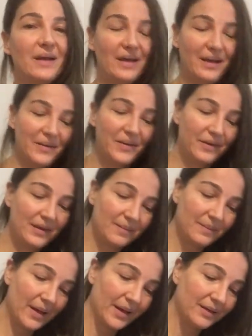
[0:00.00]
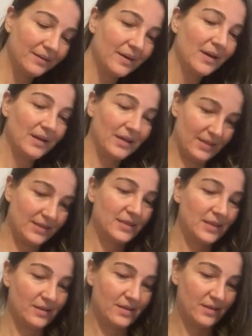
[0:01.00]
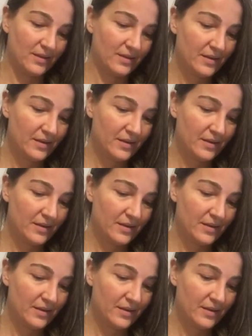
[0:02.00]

A healthy mind is in a